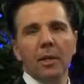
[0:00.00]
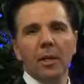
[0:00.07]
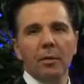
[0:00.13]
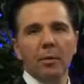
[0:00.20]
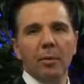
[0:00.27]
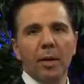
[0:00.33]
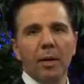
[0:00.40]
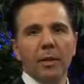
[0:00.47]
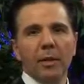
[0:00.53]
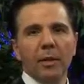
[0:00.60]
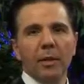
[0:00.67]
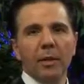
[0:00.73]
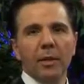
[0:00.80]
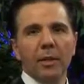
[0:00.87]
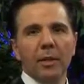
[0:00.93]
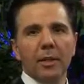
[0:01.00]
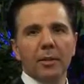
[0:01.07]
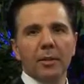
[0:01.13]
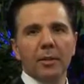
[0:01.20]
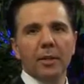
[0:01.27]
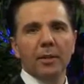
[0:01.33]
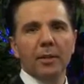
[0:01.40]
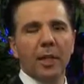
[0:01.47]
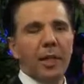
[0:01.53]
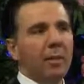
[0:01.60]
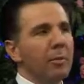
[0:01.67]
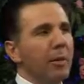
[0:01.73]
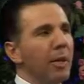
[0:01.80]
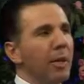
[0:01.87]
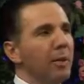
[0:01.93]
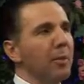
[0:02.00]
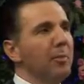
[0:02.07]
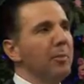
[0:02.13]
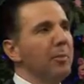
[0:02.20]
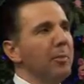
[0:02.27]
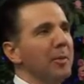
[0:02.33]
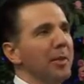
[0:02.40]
Hello everybody, and Assalamu alaikum.